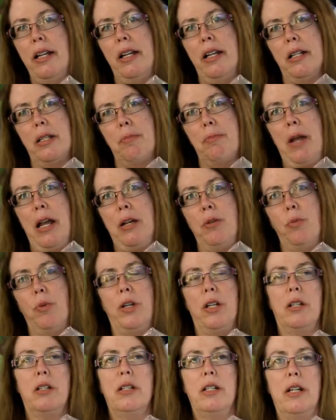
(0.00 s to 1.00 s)
It is made
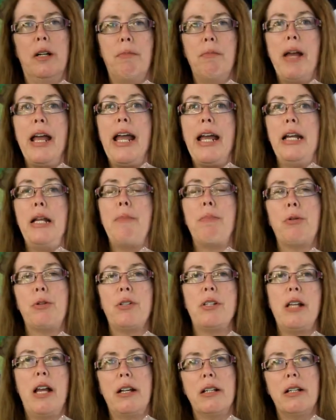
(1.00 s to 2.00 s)
with
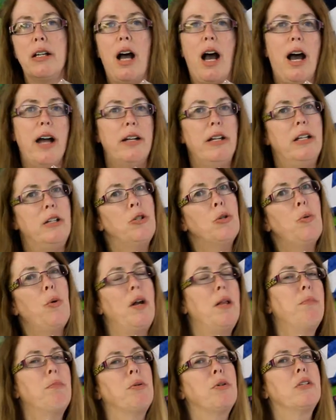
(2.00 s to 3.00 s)
80% cotton and
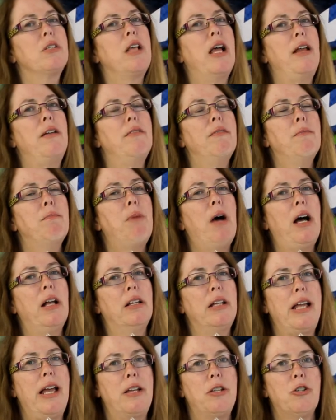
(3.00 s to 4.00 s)
20%
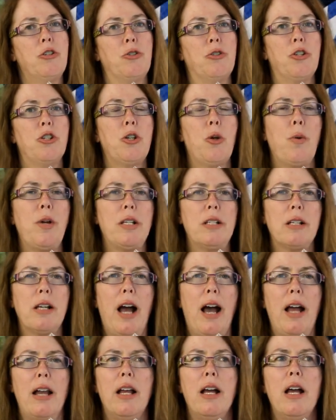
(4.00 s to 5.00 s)
polyester, so it's
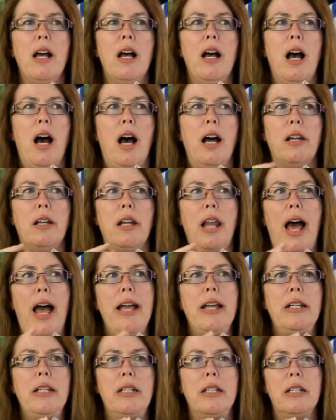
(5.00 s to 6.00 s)
got a
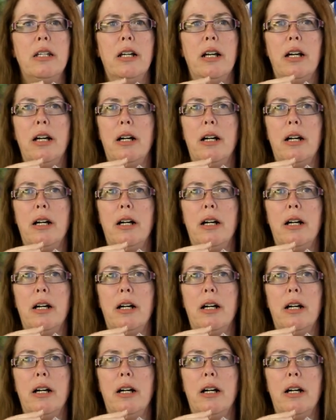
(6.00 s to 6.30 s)
light